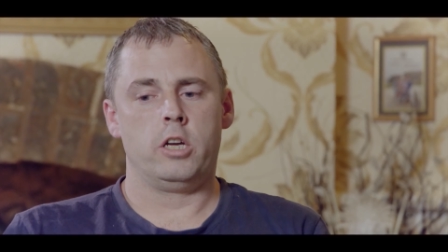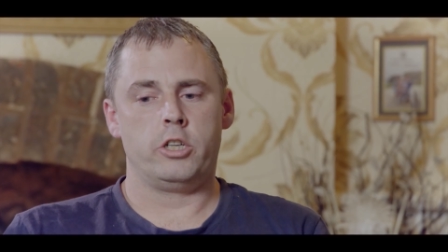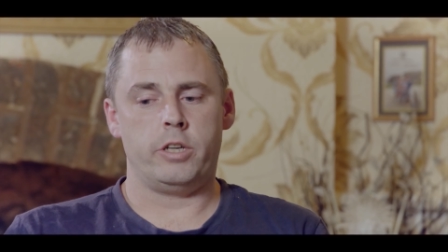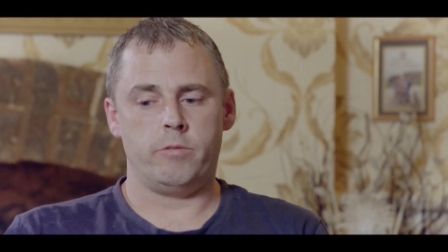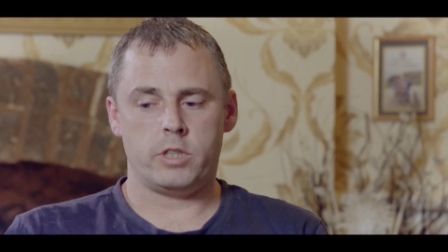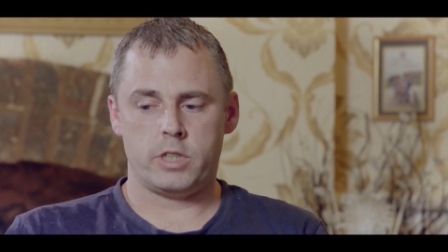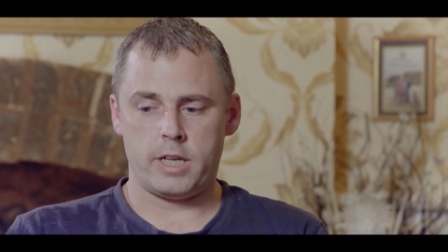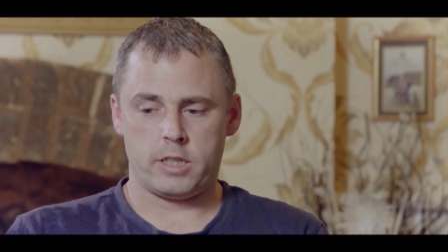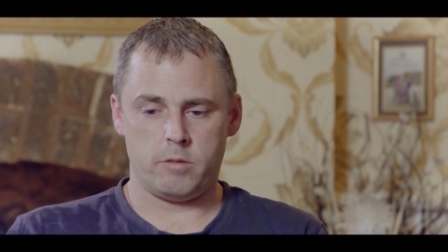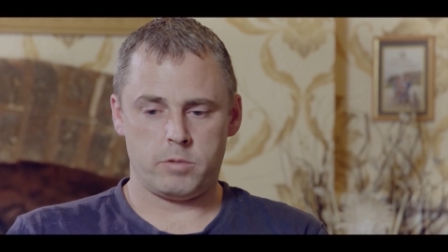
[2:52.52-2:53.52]
She was
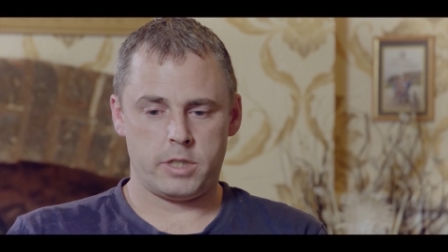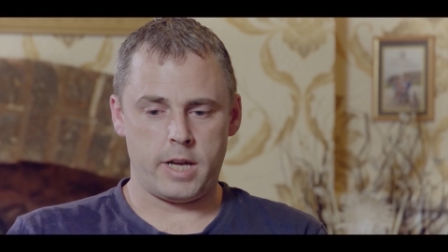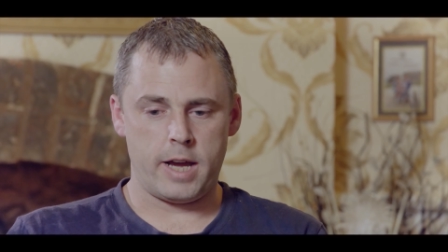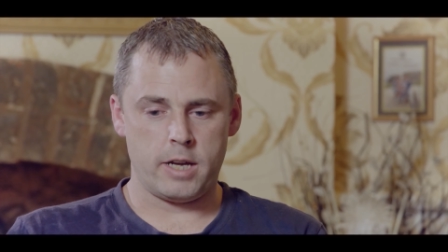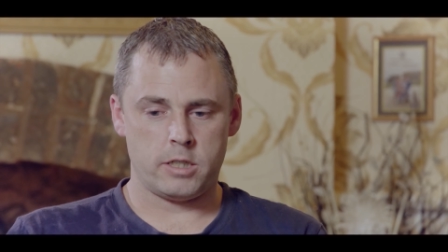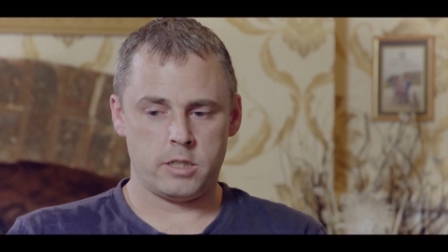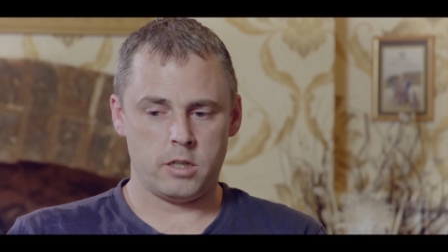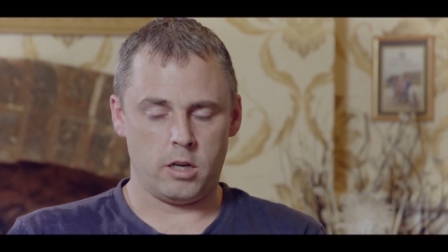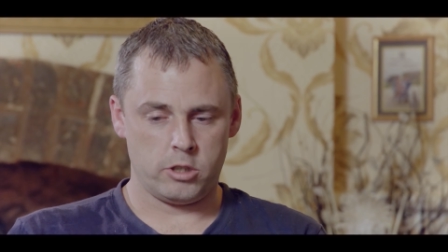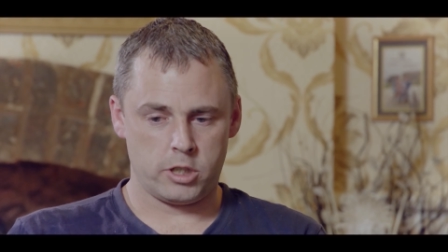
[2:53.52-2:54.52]
sat upstairs,
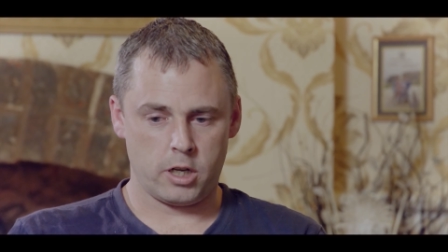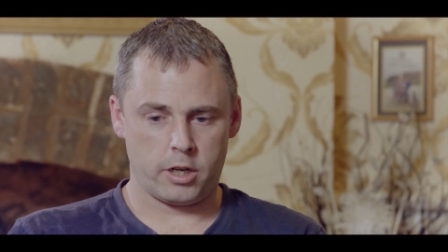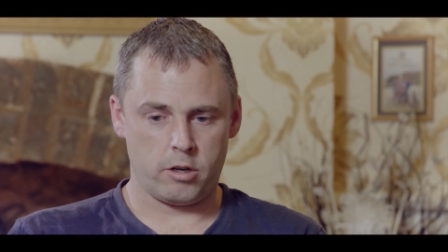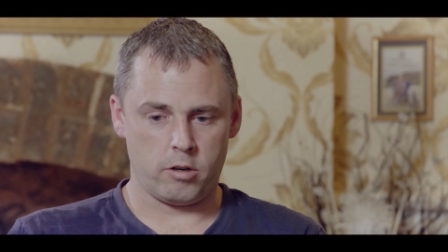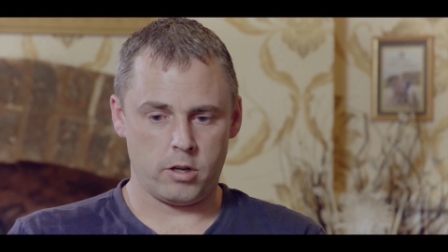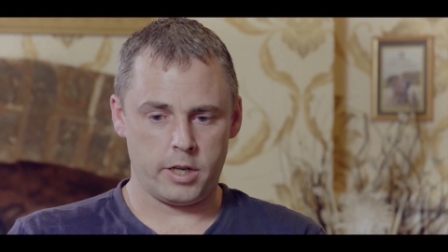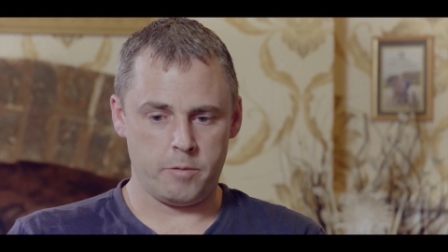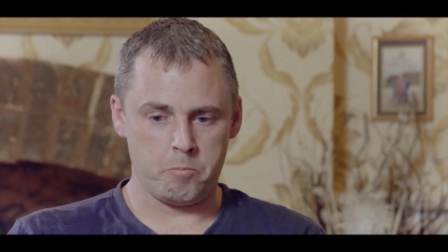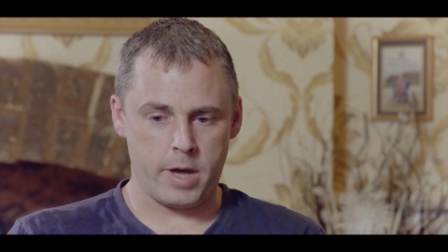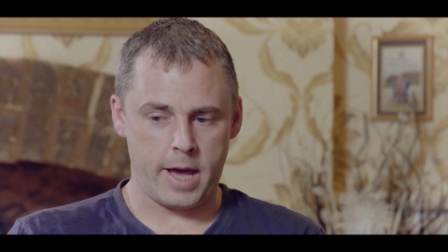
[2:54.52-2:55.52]
I was tucking her
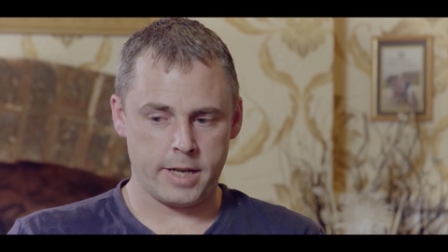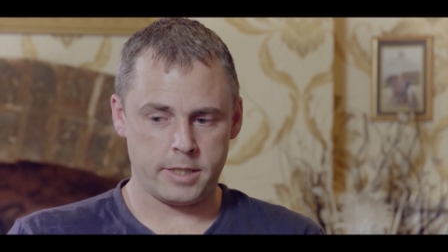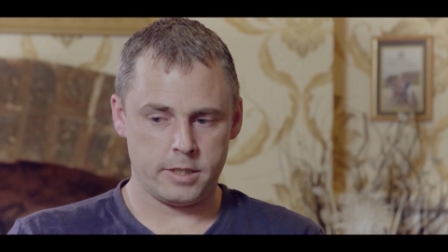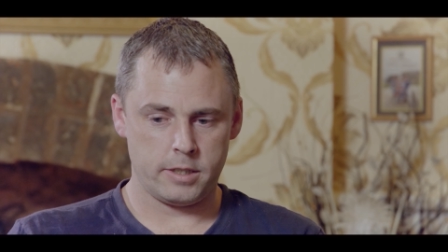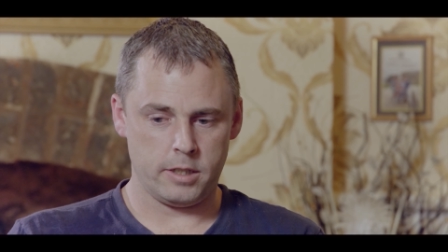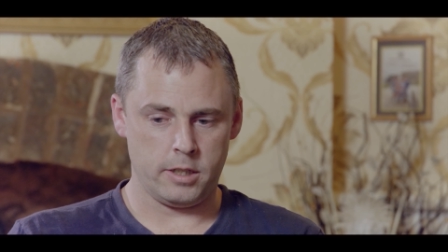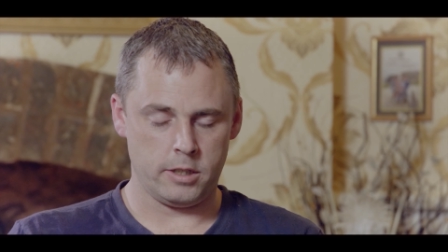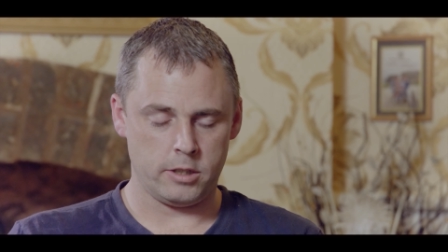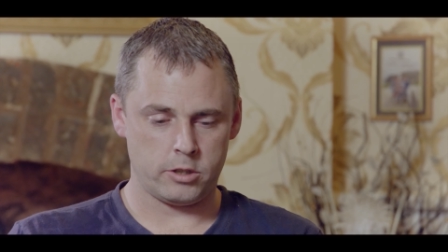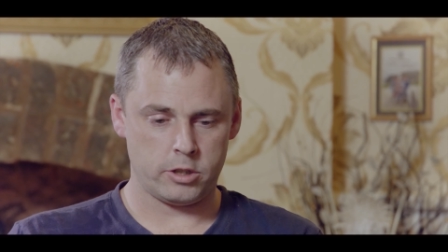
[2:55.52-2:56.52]
in bed,
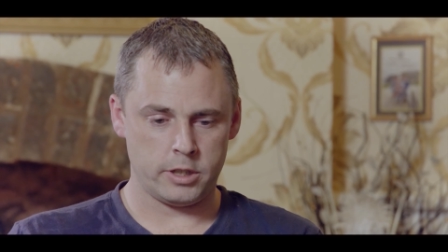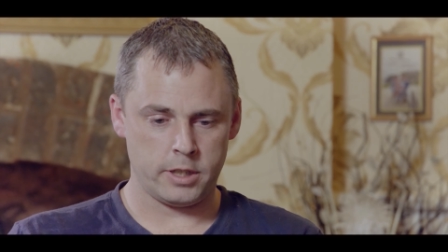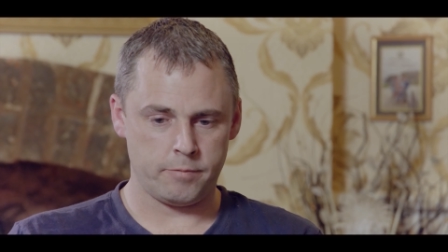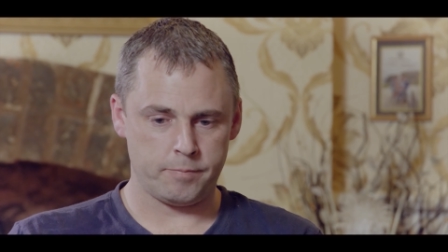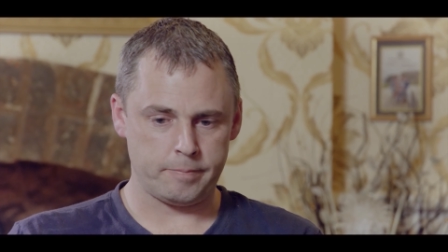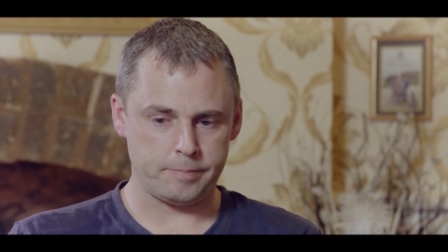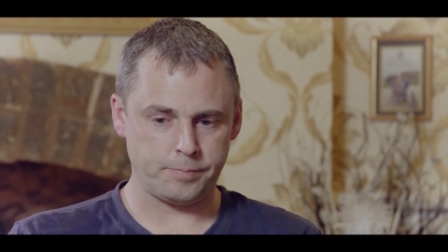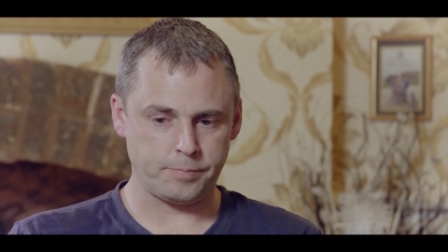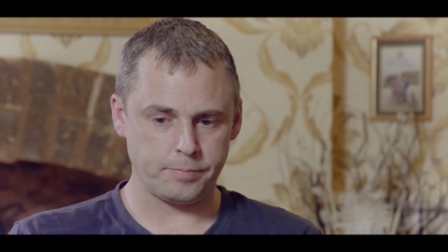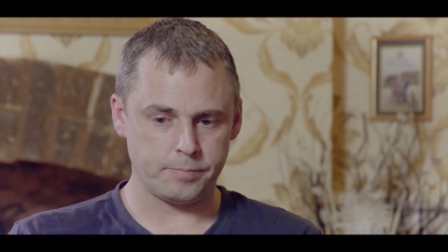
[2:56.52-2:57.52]
and she said,
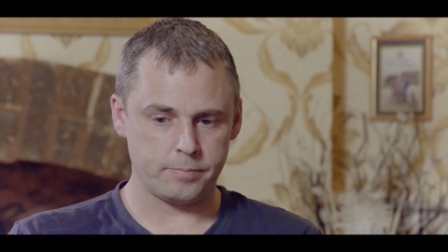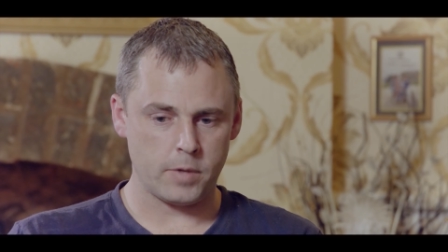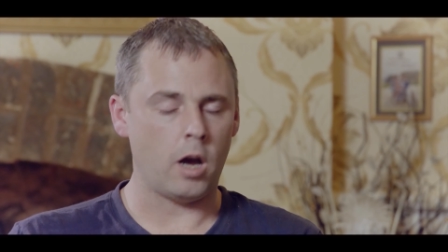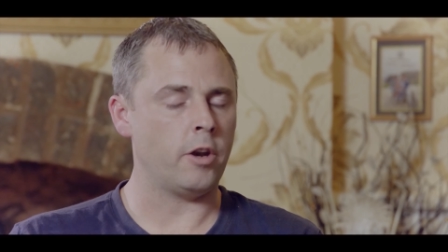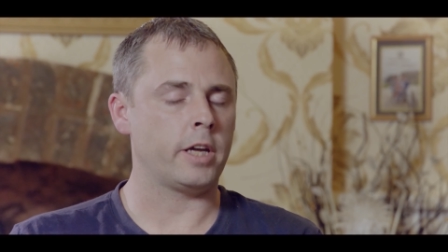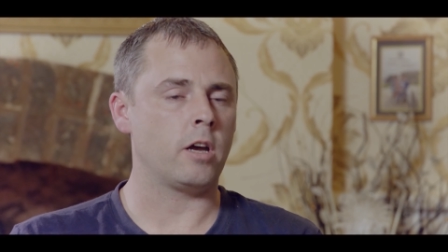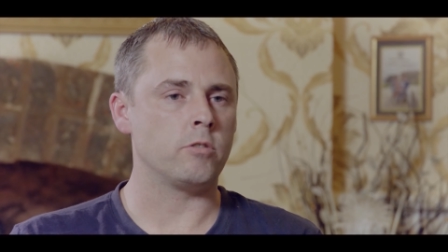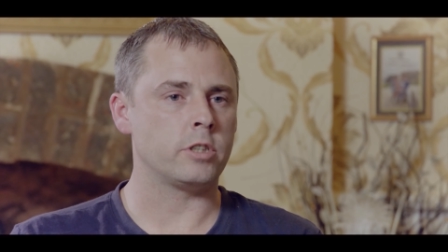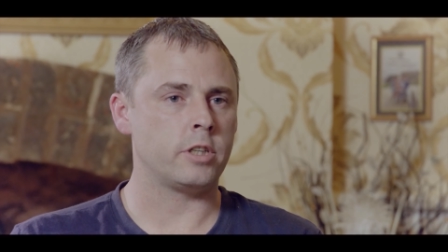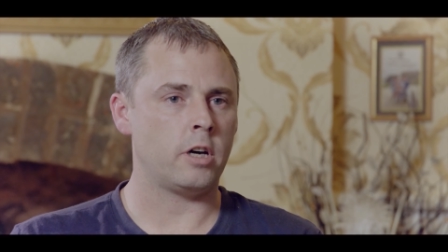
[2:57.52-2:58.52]
are they
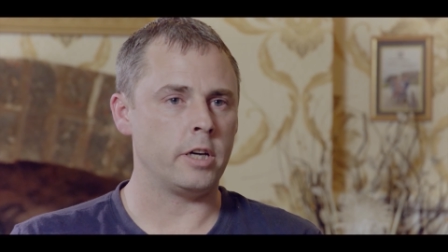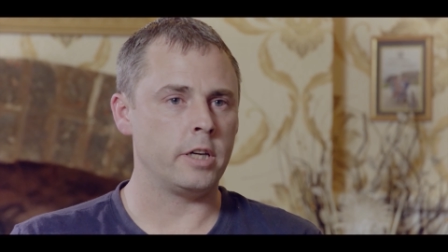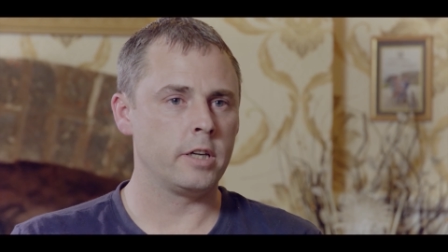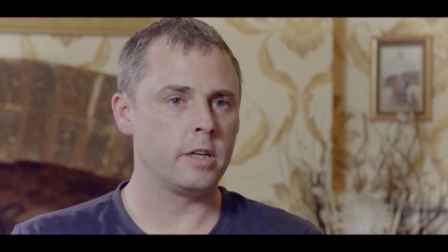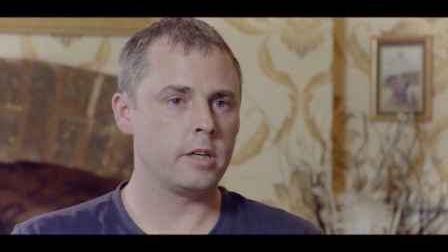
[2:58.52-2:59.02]
going to die?